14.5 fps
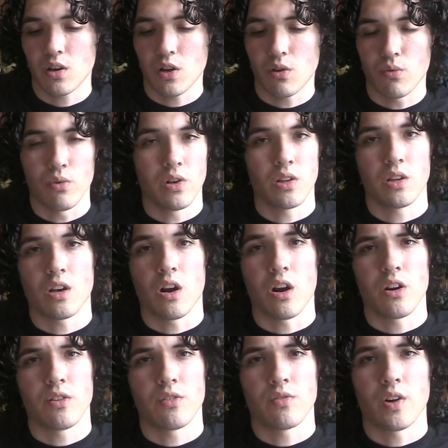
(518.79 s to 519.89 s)
A really
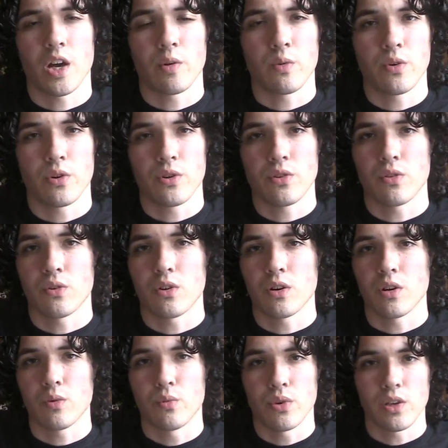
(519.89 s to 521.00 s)
hard to find one, or
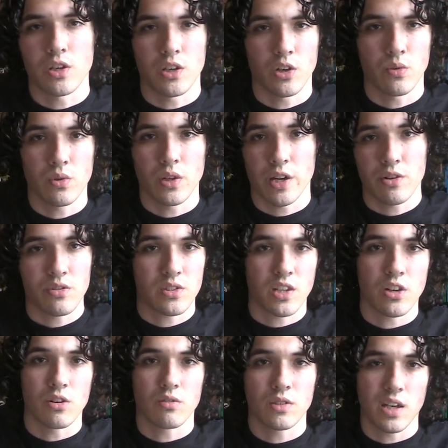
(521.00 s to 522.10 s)
a really good one like
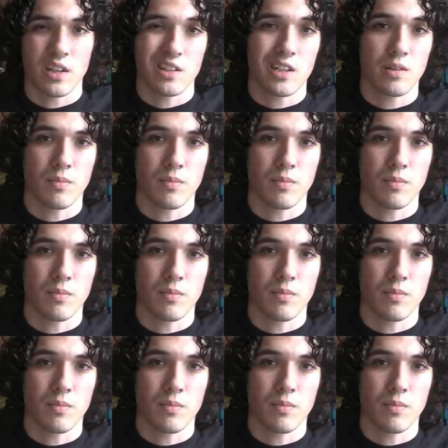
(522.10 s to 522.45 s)
Crusader of Senti,